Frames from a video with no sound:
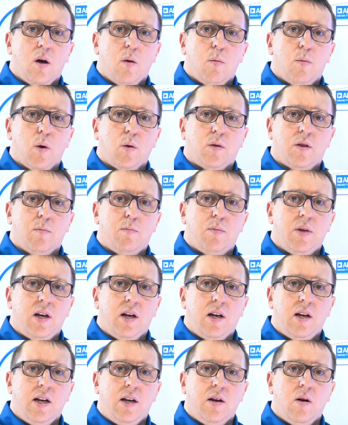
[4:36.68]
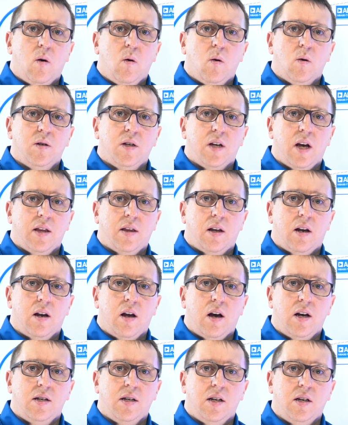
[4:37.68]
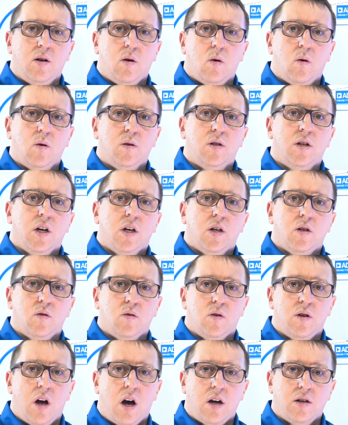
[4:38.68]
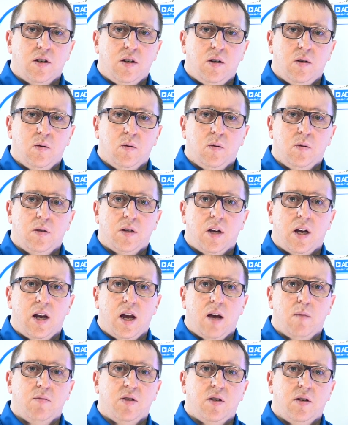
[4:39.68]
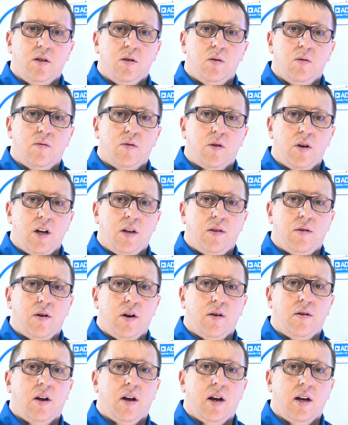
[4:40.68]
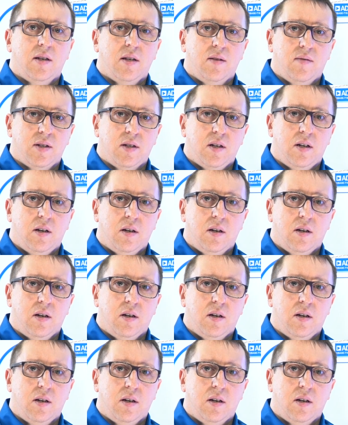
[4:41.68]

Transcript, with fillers: both the BLE node and the lighting node do not use an MCU for Ethernet connectivity.